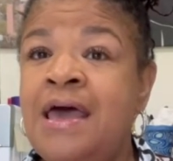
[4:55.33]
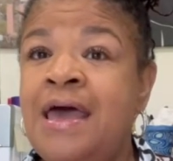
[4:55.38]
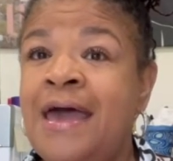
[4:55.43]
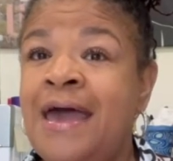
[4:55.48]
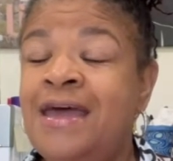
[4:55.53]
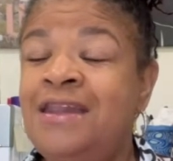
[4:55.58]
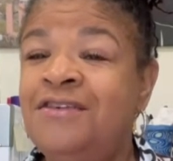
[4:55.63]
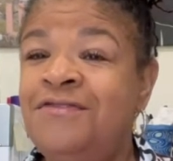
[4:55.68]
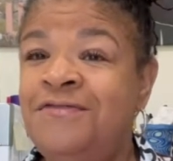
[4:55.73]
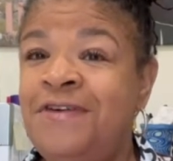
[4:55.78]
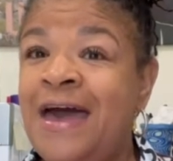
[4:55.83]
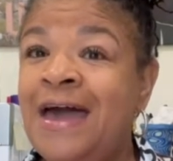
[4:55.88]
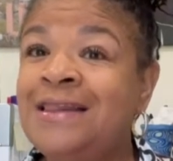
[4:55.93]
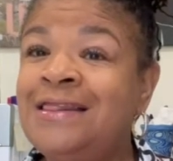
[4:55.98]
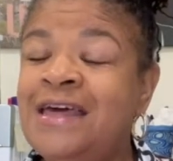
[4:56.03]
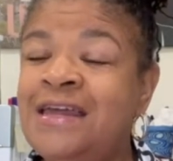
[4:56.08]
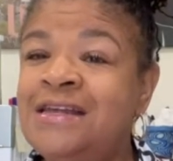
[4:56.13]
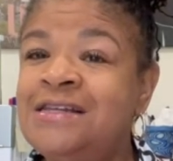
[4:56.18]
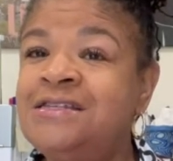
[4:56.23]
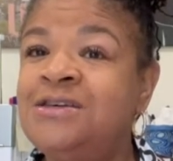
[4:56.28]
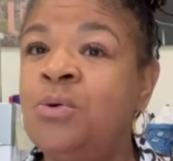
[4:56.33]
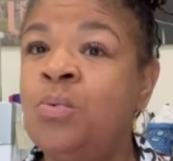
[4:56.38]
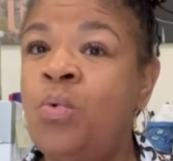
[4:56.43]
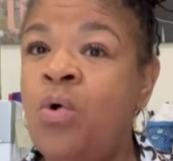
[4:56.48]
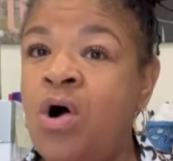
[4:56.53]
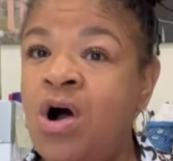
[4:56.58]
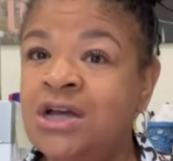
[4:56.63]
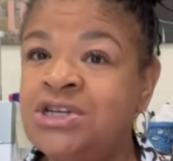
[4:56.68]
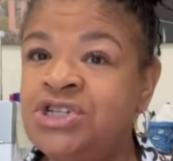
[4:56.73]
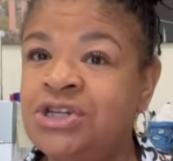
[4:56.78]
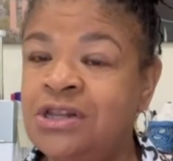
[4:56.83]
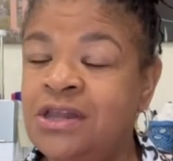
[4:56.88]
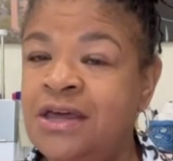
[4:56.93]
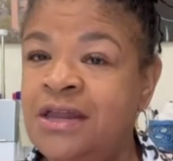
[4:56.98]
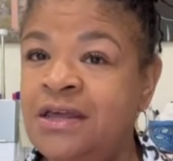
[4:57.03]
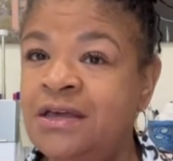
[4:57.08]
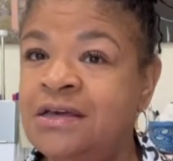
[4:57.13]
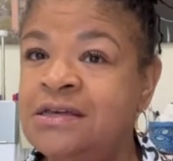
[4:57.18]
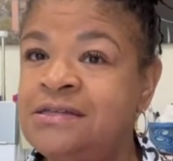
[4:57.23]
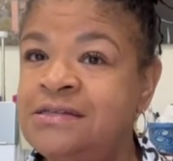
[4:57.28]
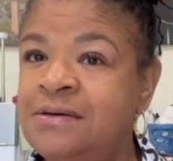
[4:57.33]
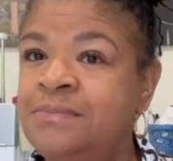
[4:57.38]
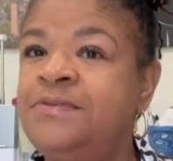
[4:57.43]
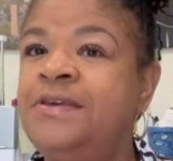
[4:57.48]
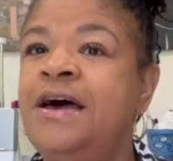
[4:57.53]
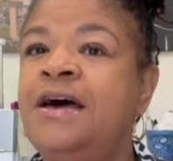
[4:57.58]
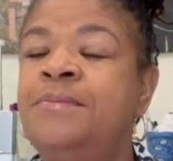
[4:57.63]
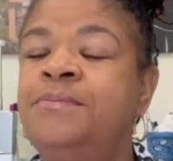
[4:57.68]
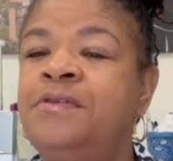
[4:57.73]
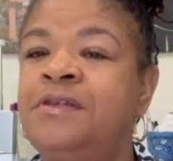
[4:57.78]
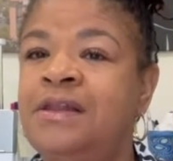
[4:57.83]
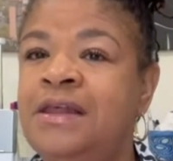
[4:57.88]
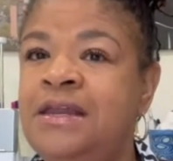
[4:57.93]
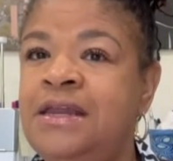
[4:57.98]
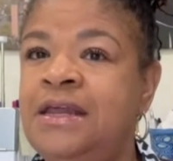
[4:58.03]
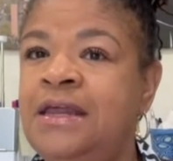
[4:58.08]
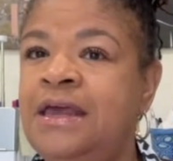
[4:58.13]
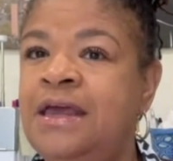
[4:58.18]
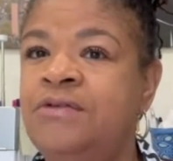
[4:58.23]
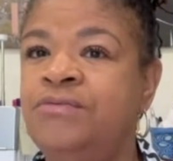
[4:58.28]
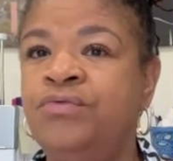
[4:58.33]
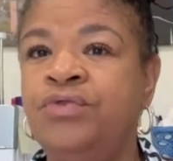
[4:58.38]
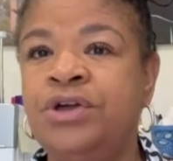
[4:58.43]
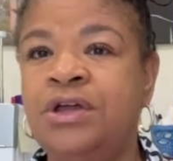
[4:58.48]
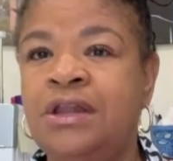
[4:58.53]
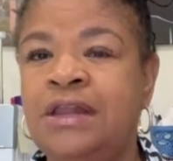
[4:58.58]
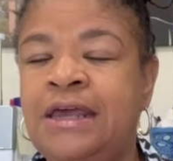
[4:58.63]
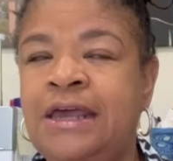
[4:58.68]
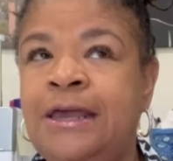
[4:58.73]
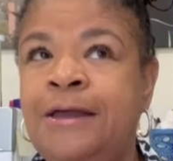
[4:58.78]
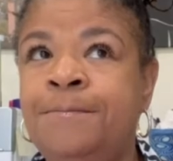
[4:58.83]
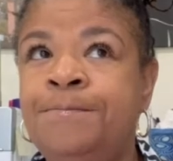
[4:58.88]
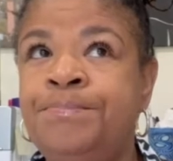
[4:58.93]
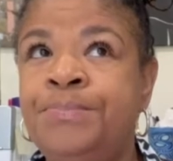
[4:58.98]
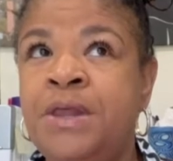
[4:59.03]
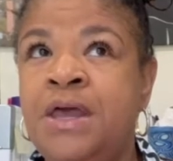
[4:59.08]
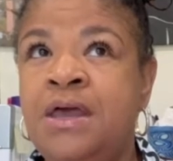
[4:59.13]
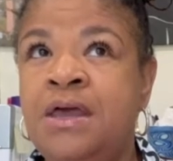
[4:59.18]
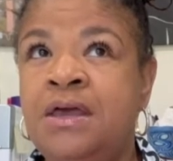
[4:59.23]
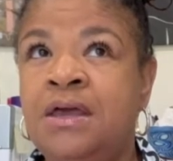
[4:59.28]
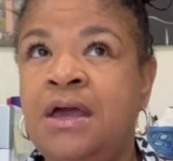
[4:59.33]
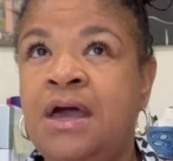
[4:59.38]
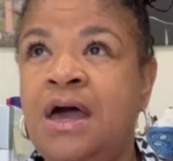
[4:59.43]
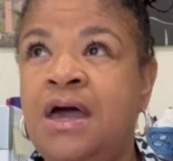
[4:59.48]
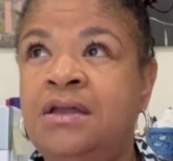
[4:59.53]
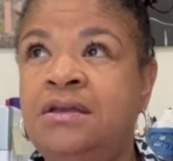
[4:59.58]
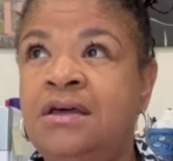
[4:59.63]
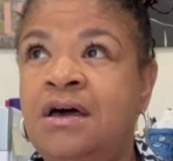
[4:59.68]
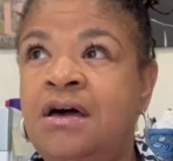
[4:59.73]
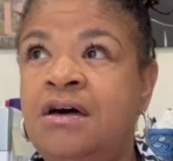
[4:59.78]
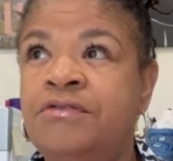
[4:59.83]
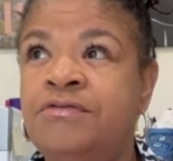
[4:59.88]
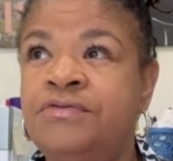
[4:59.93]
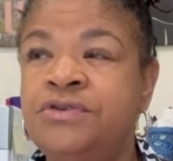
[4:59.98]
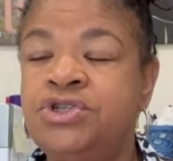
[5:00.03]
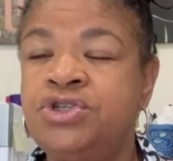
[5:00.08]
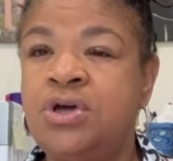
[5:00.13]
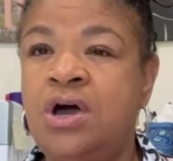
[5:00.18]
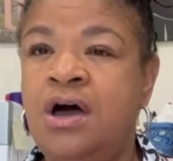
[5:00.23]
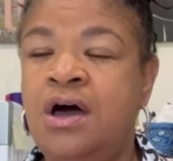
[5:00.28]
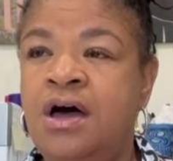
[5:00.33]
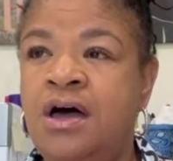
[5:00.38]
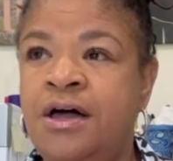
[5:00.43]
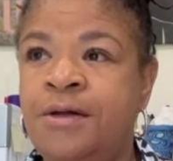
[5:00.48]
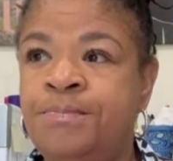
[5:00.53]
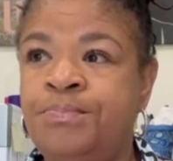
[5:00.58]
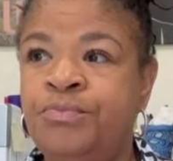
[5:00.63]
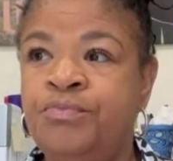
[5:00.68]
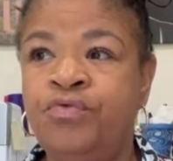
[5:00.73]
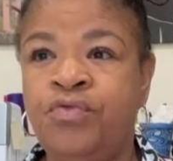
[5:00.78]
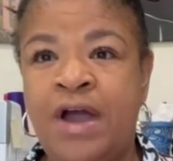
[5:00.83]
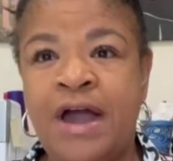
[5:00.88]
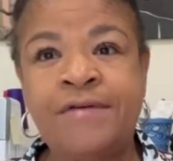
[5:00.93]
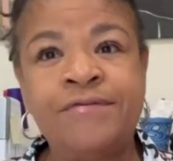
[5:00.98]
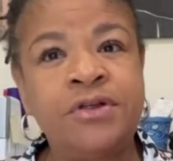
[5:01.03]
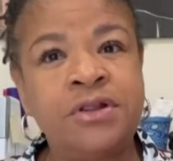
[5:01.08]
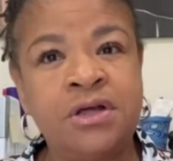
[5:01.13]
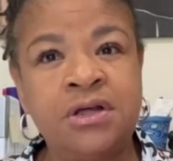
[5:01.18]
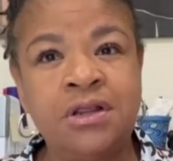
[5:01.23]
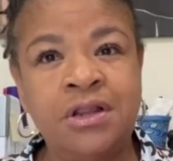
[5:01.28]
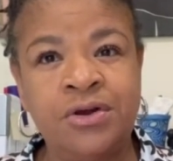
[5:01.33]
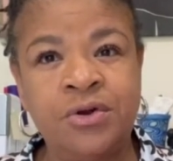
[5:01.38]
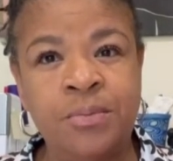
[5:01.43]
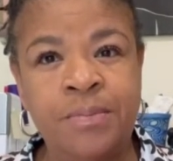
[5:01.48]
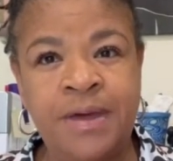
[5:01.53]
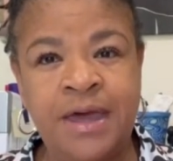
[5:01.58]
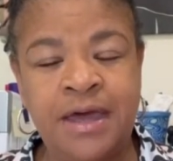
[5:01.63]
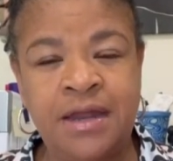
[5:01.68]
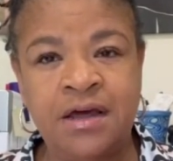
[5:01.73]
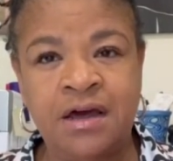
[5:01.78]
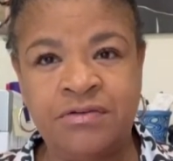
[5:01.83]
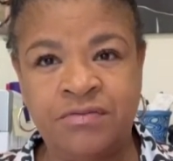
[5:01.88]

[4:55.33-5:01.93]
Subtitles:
And the fact that it's a wash linen, because sometimes linen can really kind of unravel a little bit